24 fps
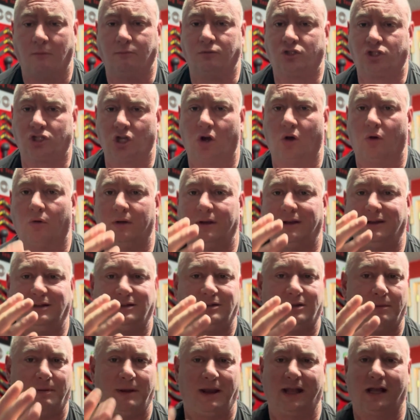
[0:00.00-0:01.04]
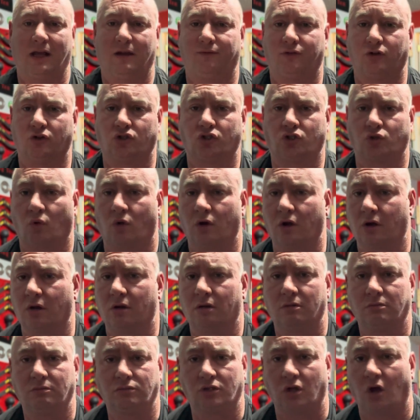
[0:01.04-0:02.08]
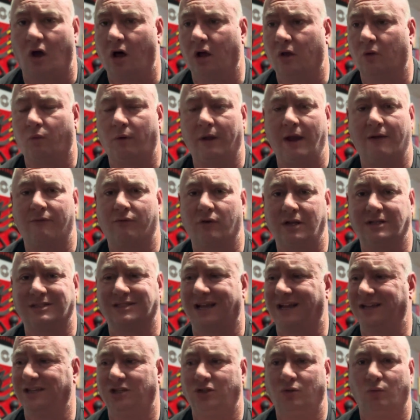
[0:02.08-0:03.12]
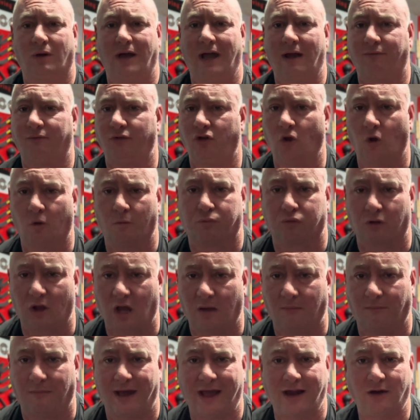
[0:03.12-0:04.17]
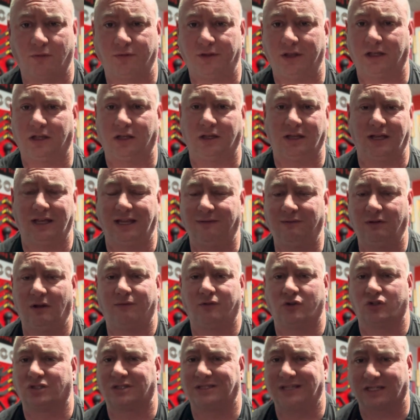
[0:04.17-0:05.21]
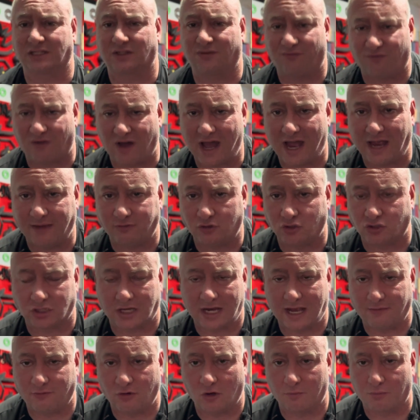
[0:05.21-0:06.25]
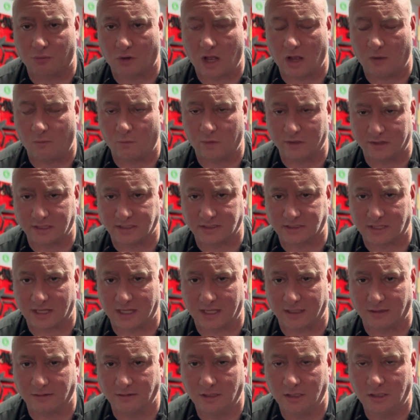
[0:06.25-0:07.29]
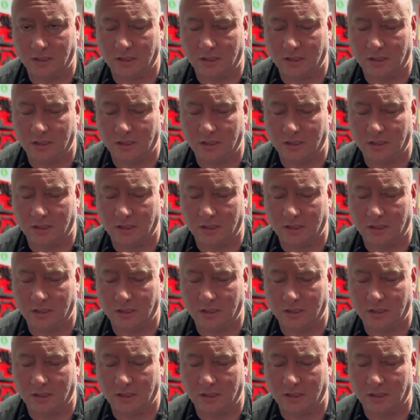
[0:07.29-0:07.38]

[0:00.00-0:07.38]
So depending on if you're short, tall, whatever it is, you will have no problem. I don't think, even if you're 6'5", you should have no problem with this thing.